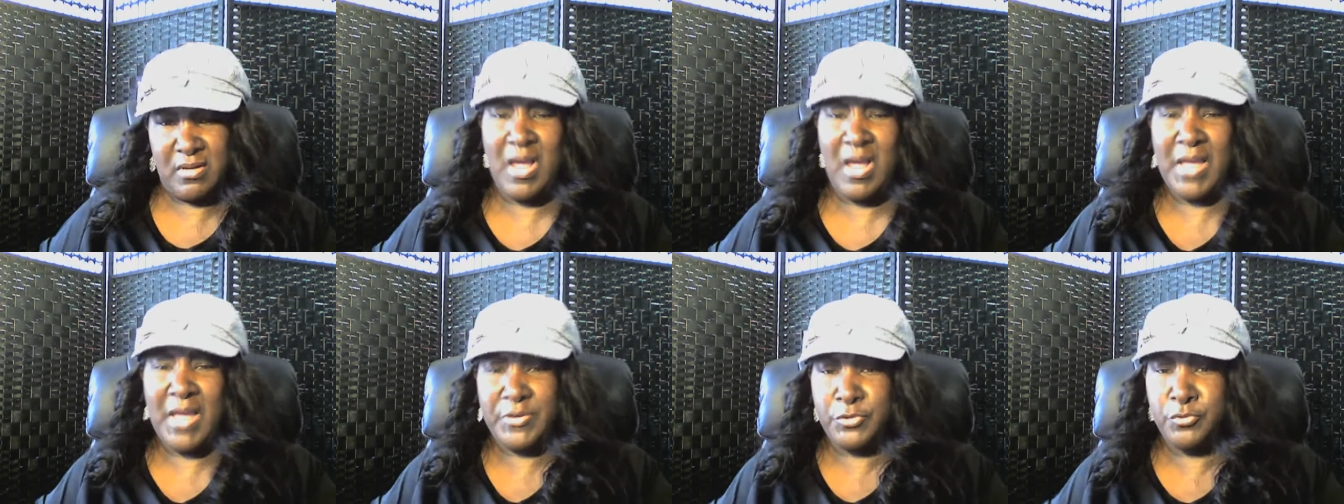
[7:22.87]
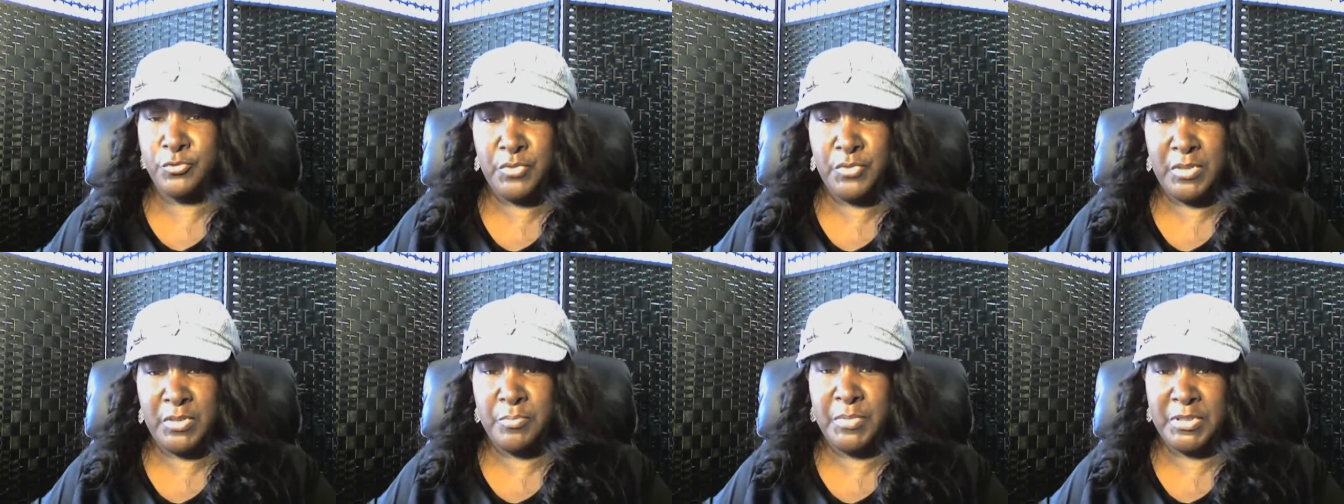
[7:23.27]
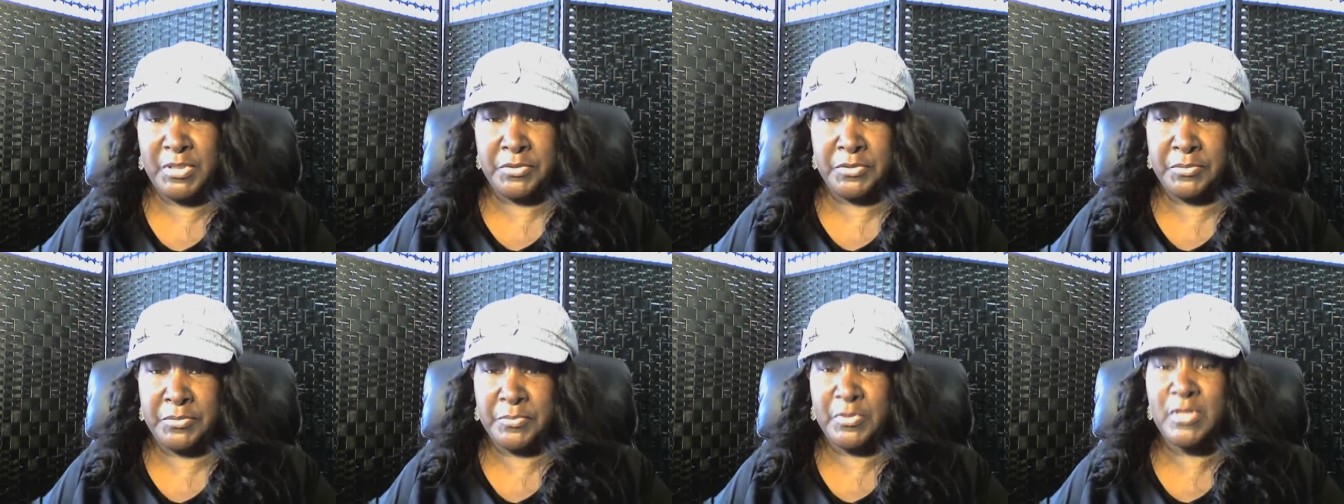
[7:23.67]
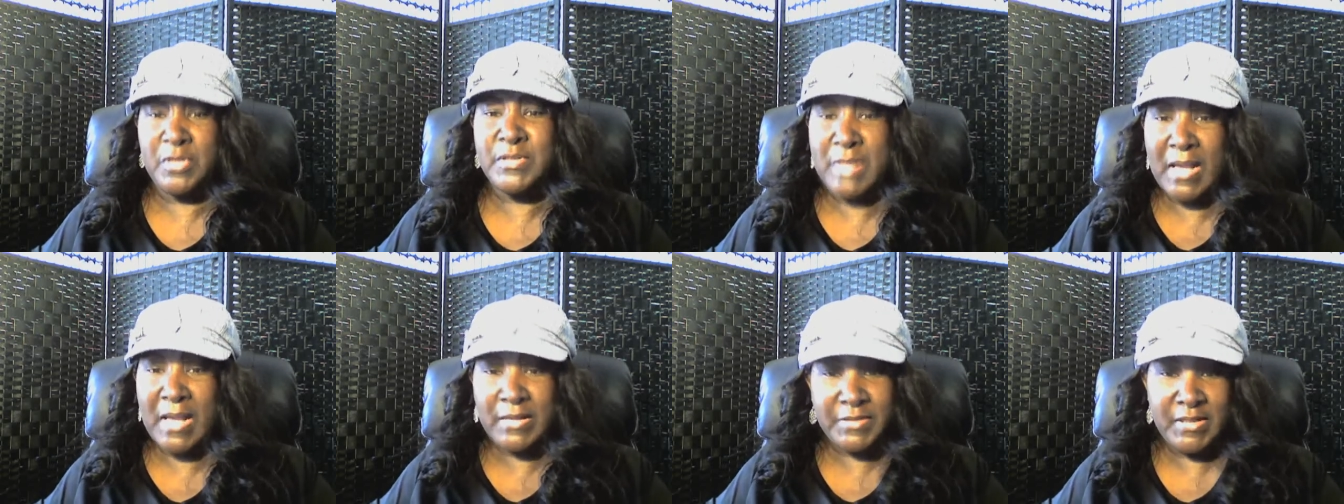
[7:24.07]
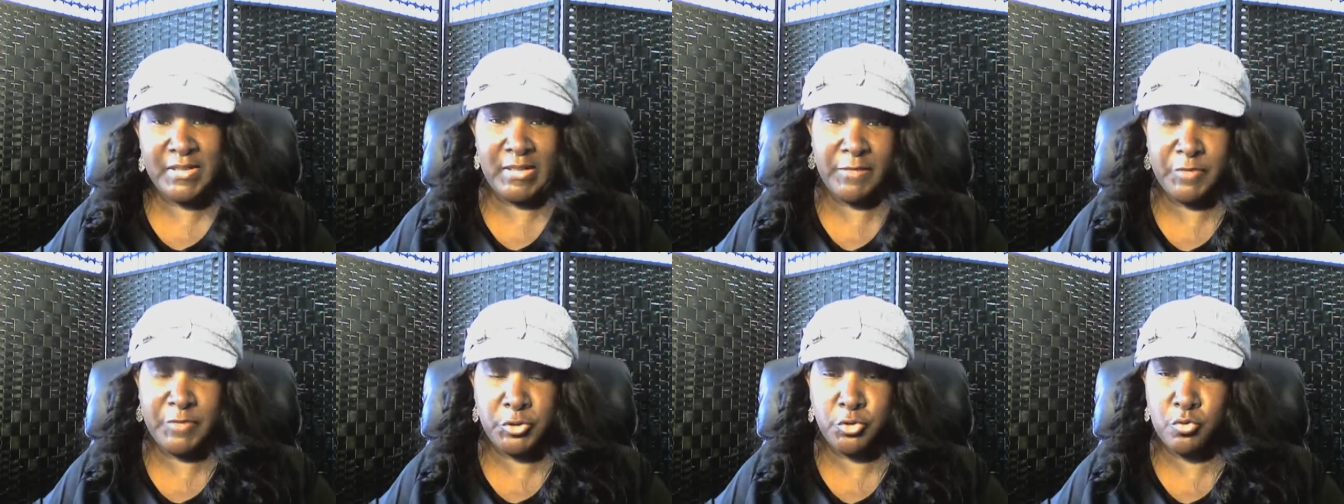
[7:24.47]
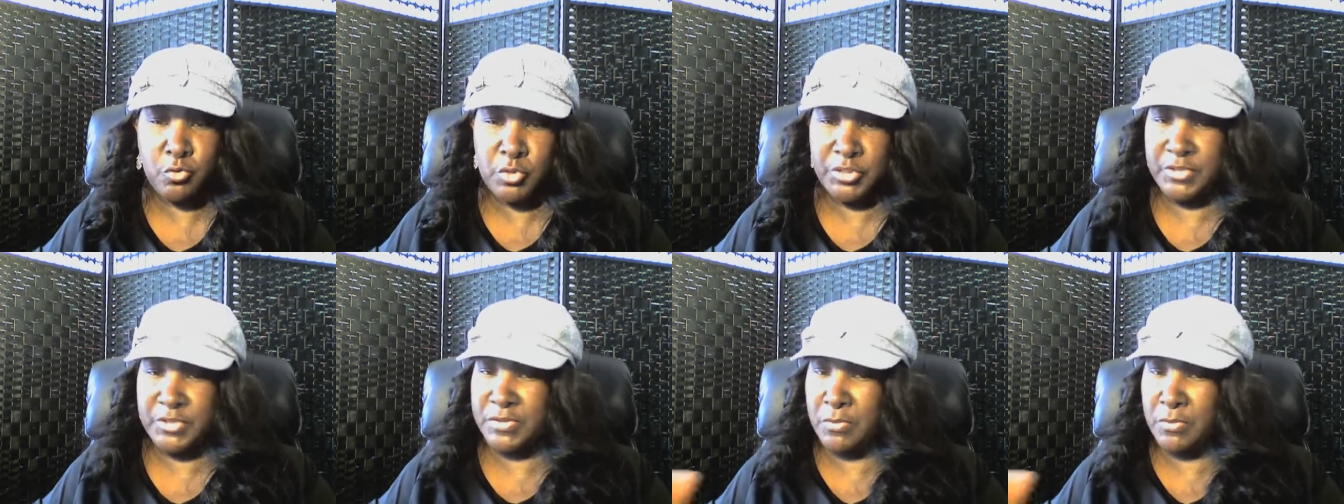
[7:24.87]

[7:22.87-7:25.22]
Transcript: I do get bit up because I live in Georgia,